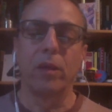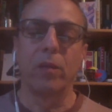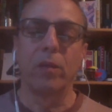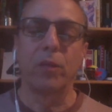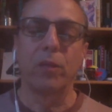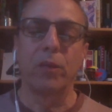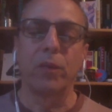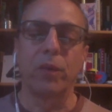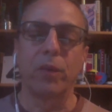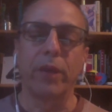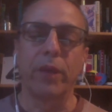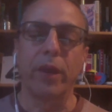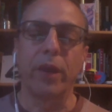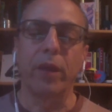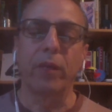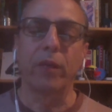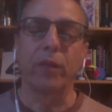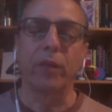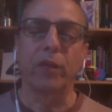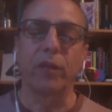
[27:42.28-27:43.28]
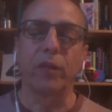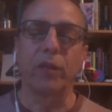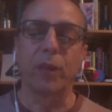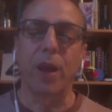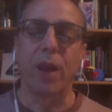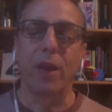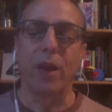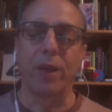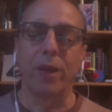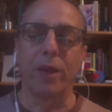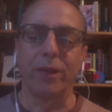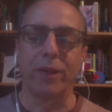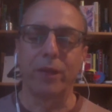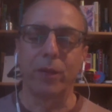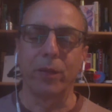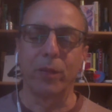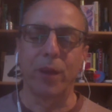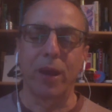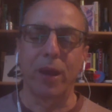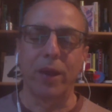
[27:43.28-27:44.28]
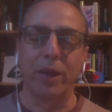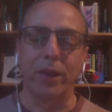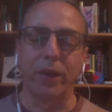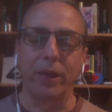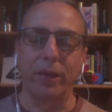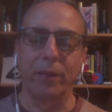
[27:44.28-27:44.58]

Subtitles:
breathing out smiling to the body.